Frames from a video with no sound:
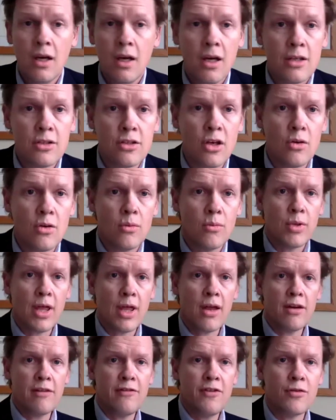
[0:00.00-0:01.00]
So without
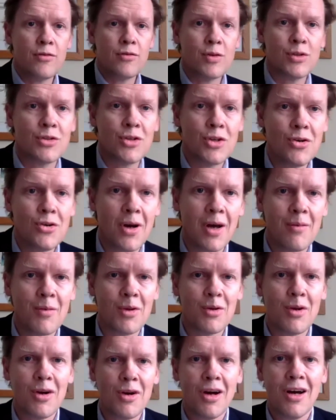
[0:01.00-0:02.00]
any further ado, I'm
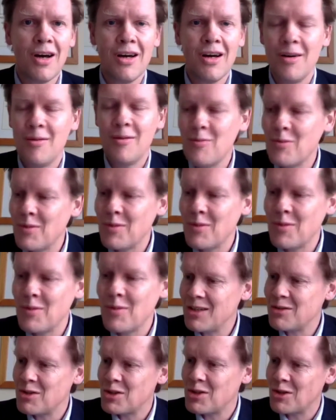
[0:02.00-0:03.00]
going to
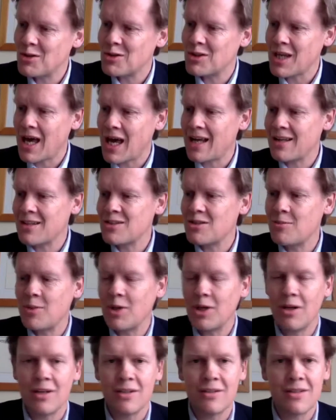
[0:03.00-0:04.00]
introduce Alistair
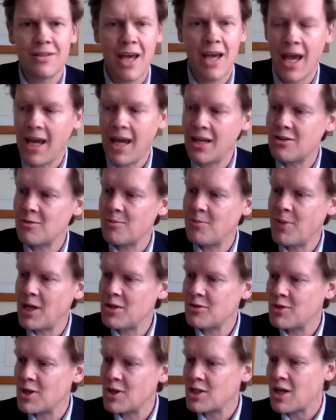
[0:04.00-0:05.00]
Birt, the head
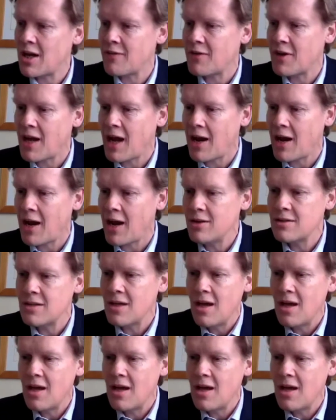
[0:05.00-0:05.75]
pastry chef at Harrods,